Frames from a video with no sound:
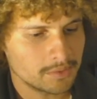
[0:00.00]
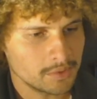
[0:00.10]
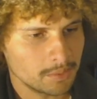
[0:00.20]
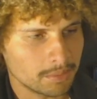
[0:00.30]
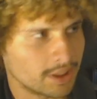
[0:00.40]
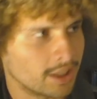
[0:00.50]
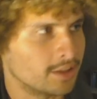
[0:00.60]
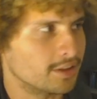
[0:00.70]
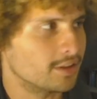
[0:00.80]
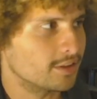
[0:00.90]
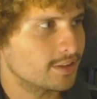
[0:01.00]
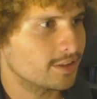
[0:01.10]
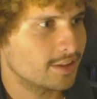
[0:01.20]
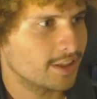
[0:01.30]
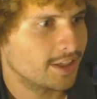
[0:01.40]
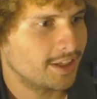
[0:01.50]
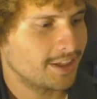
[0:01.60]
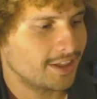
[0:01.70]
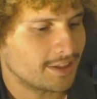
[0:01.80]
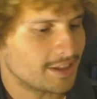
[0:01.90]
But then
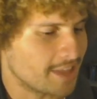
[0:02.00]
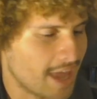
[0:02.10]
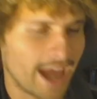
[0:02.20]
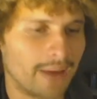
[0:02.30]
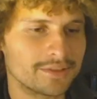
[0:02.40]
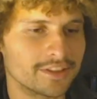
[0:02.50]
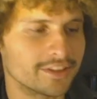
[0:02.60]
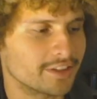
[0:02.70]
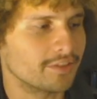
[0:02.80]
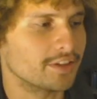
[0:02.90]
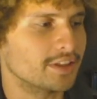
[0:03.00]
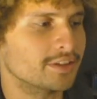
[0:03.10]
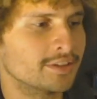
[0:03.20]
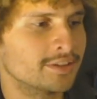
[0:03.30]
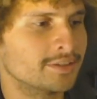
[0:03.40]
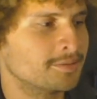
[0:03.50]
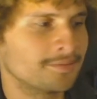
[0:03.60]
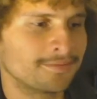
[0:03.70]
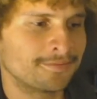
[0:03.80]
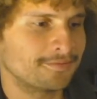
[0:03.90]
the absence of it,
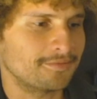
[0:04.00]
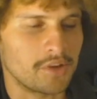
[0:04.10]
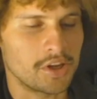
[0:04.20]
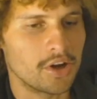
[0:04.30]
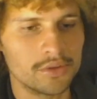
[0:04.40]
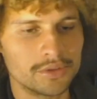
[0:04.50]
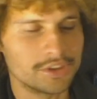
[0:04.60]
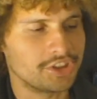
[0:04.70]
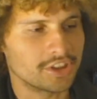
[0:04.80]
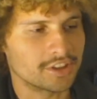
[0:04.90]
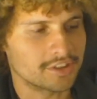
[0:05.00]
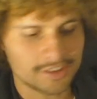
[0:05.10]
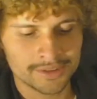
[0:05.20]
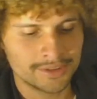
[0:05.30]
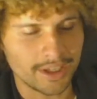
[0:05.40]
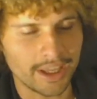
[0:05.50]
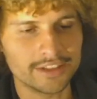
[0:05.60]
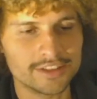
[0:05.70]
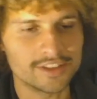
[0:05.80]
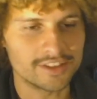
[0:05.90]
it's just
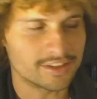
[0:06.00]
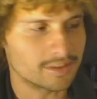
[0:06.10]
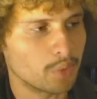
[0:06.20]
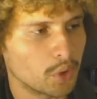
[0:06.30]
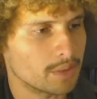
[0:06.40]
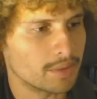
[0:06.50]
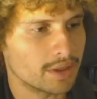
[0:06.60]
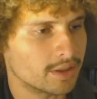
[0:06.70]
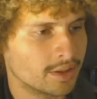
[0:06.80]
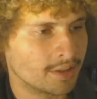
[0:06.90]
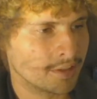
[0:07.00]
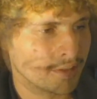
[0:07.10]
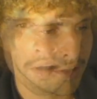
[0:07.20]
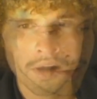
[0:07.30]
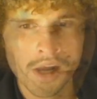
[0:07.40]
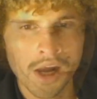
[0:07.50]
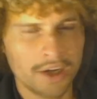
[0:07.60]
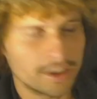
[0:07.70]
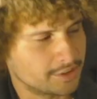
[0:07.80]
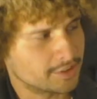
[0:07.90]
disappointment.
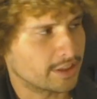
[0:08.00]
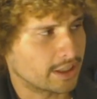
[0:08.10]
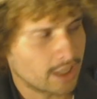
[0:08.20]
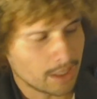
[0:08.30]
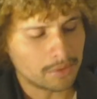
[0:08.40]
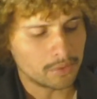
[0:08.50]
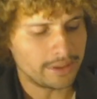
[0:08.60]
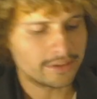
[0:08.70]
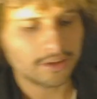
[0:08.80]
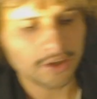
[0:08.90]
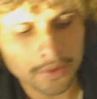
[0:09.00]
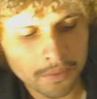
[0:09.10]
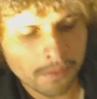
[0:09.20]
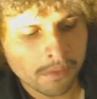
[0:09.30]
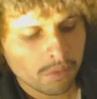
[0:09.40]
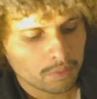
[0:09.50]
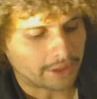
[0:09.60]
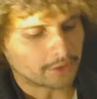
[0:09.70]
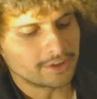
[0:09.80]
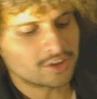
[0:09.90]
Because it's like a couple weeks ago,
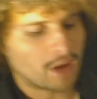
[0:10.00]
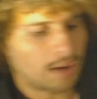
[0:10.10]
like the reason why I'm